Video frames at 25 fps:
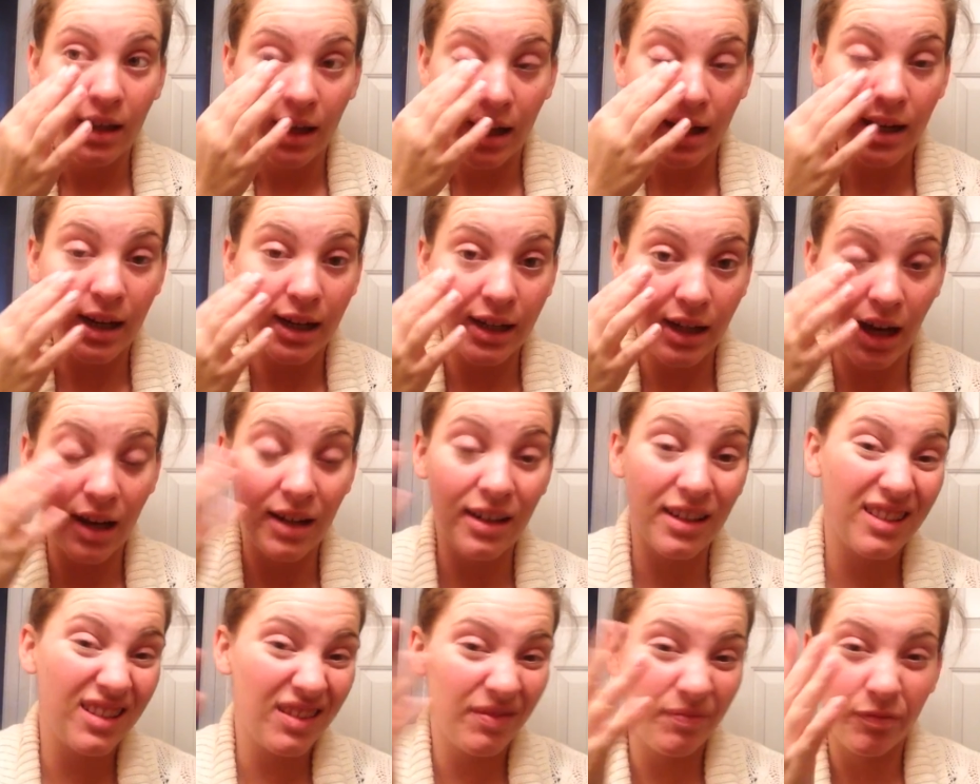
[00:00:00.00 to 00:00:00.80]
And I
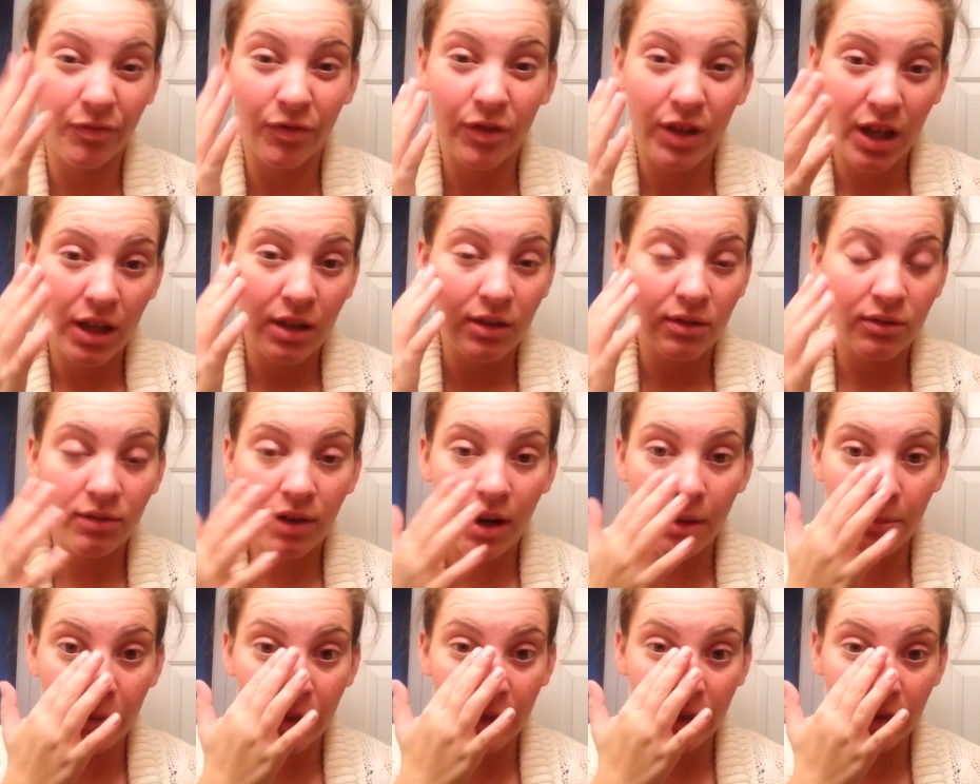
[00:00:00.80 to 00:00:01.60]
kind of
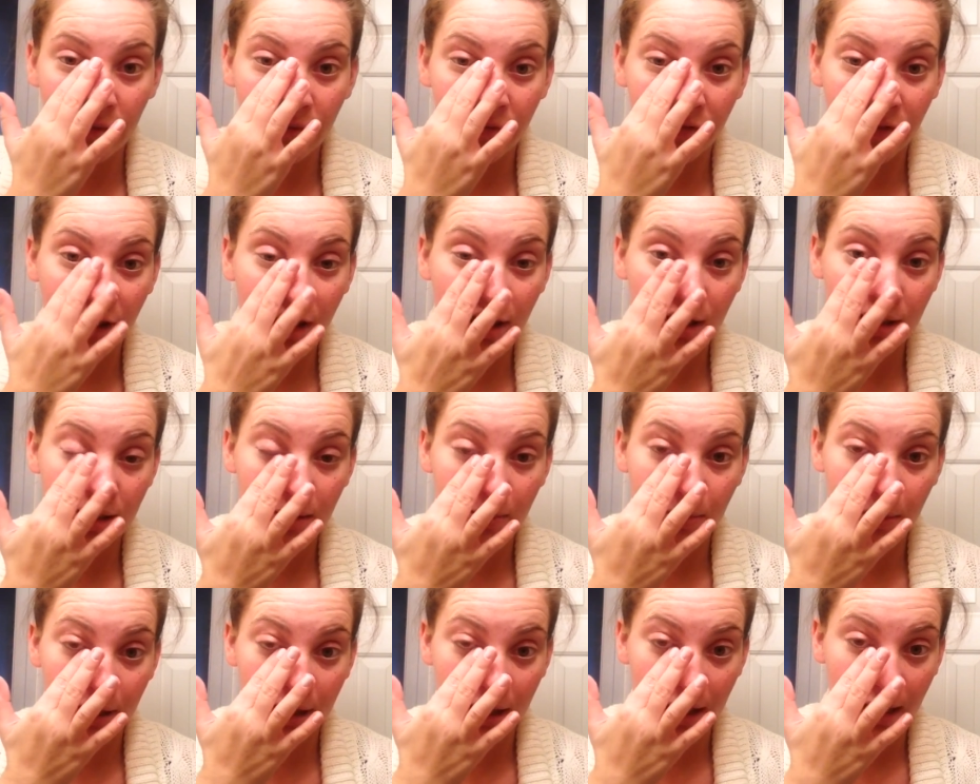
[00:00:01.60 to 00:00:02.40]
rub it in
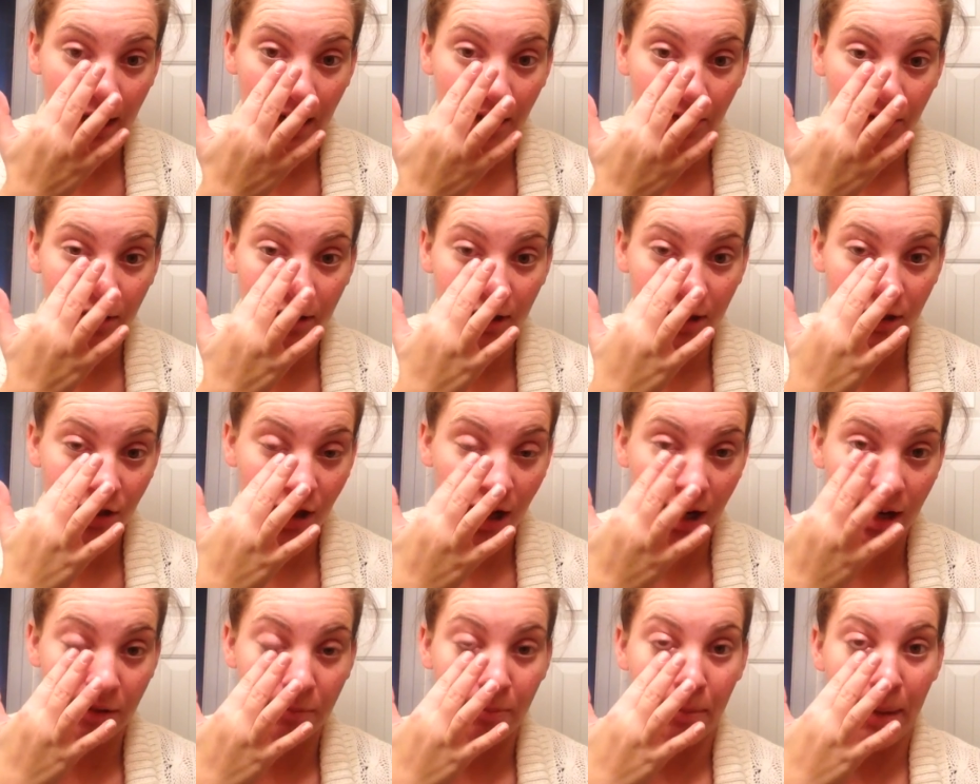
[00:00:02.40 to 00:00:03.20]
first, but then I really
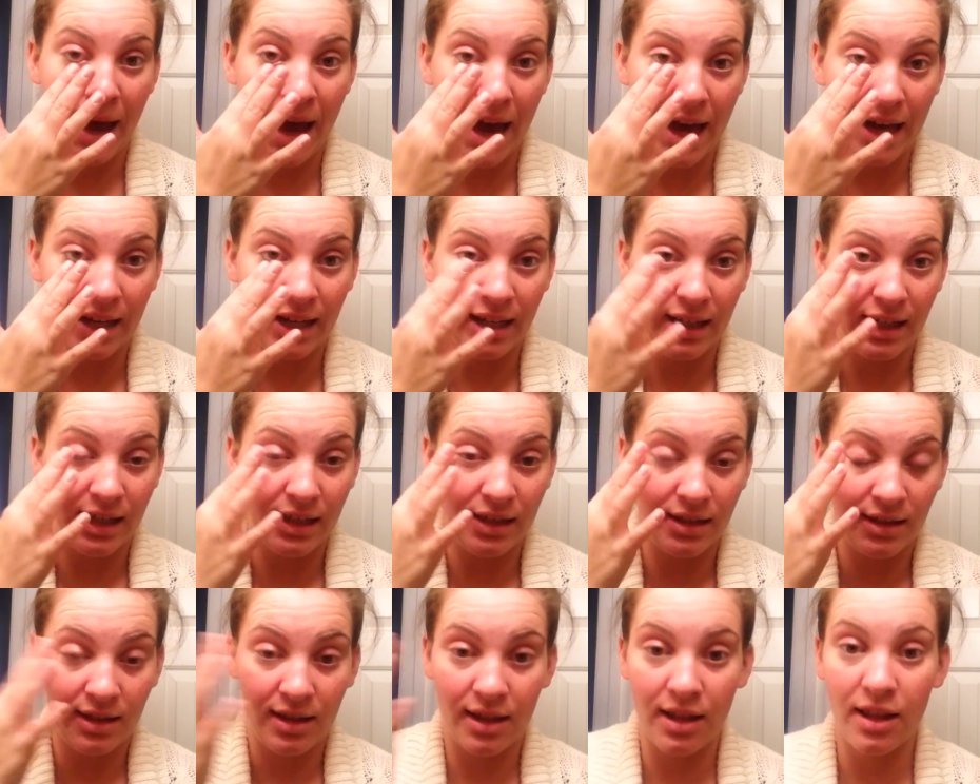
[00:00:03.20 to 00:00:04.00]
try to pat it
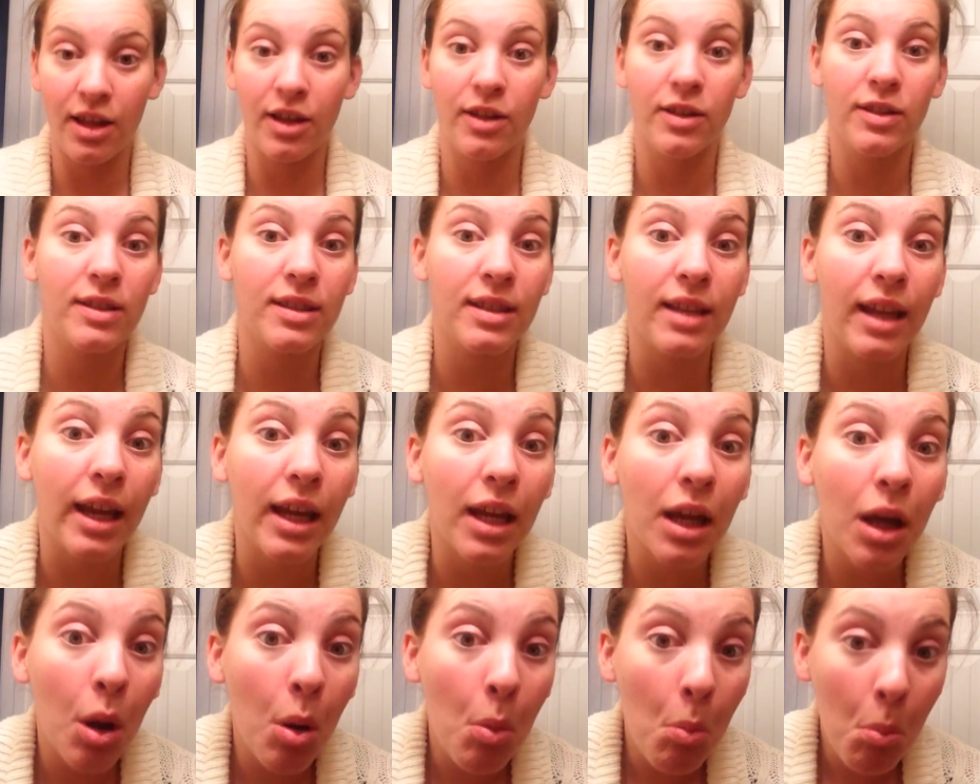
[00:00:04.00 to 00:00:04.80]
into those
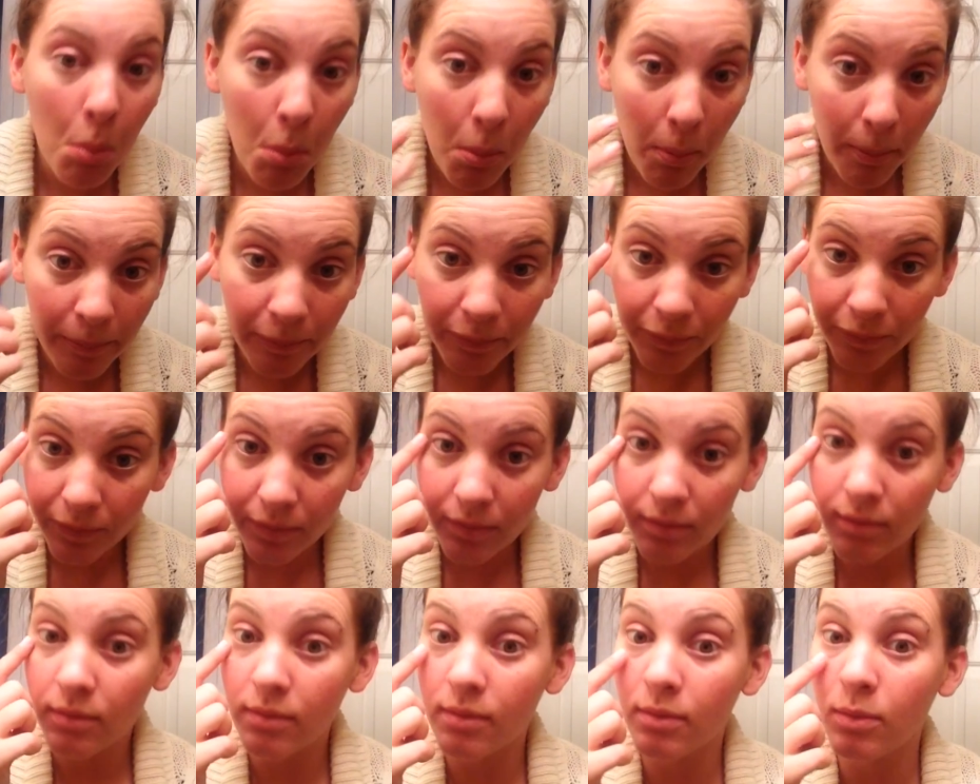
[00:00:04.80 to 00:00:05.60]
like
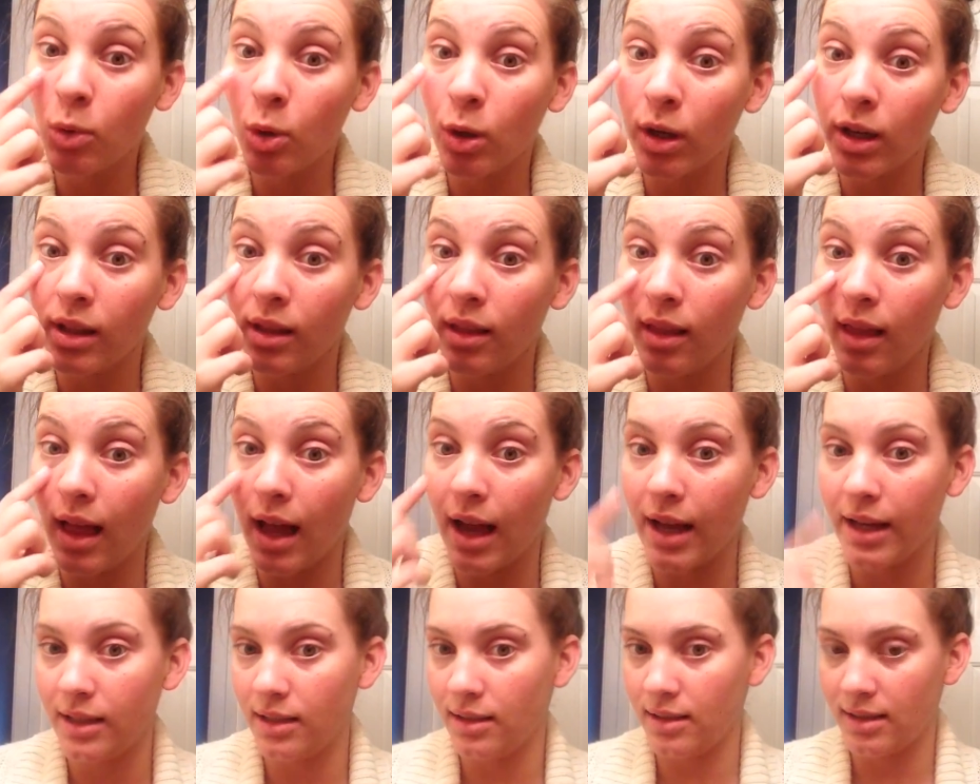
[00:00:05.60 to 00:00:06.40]
more
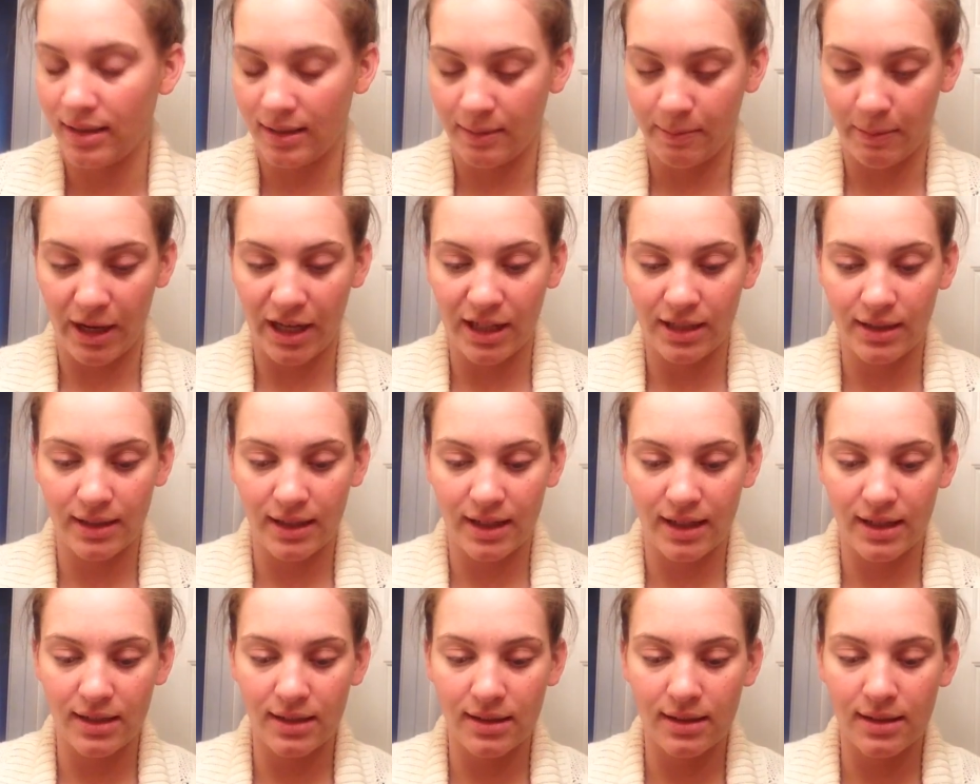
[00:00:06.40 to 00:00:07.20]
lined
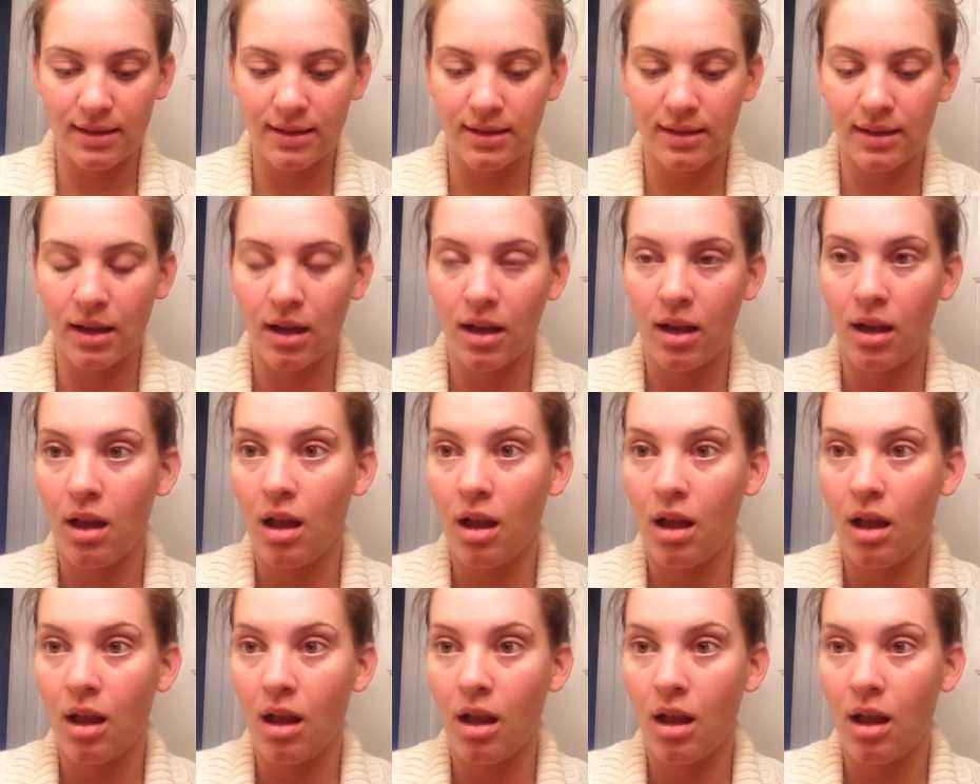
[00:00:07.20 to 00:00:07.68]
spaces.